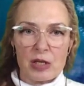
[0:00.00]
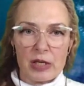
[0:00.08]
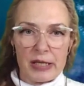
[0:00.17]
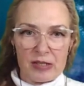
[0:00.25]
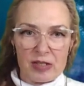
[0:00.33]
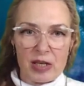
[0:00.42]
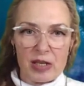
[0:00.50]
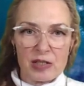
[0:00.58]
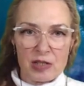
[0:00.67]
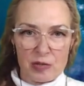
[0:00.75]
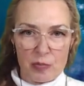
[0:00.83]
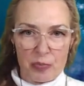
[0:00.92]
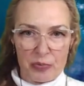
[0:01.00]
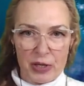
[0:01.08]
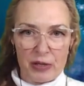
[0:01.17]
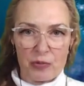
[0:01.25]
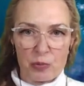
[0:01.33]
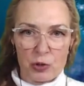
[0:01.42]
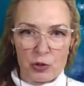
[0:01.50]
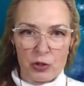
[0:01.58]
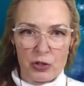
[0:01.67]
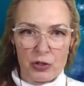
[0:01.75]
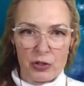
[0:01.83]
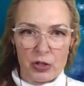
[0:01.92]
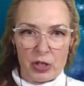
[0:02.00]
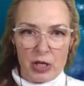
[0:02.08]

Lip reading: intense breath work.